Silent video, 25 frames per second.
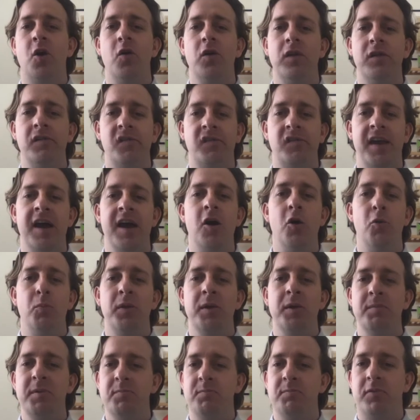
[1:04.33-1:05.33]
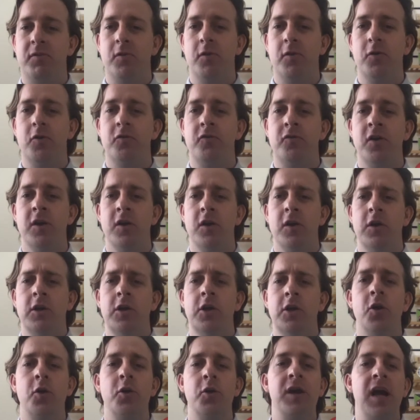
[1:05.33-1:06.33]
is to help them improve,
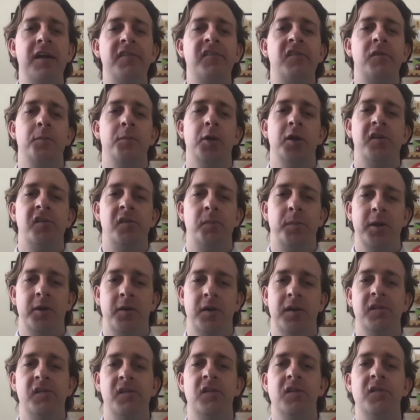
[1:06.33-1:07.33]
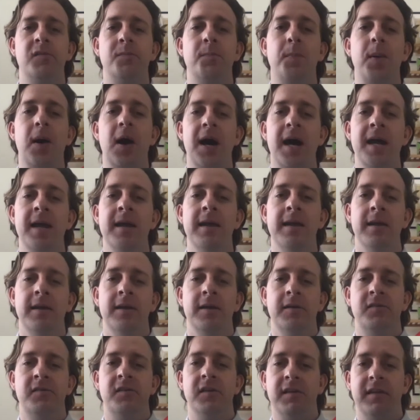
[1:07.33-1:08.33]
customer experiences by
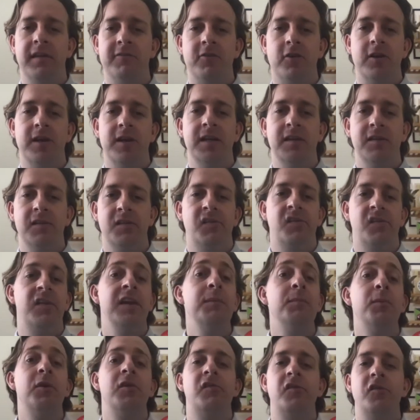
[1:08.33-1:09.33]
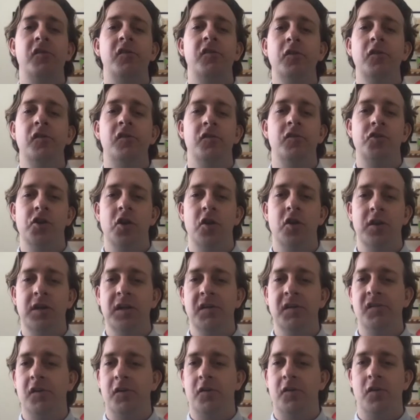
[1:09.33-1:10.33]
delivering seamless user
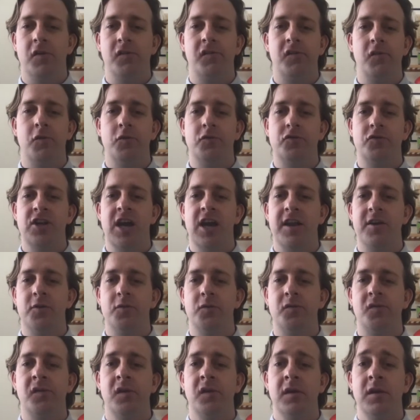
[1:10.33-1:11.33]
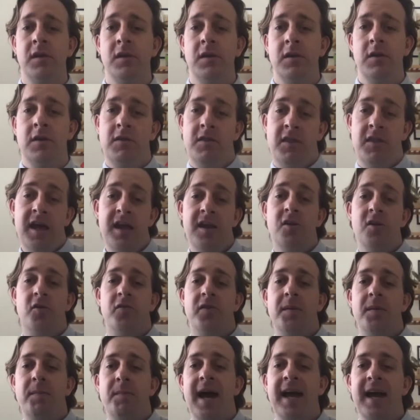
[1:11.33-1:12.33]
journeys across all channels. Then on
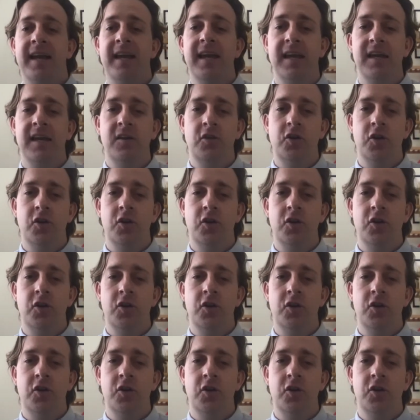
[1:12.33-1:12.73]
the back end,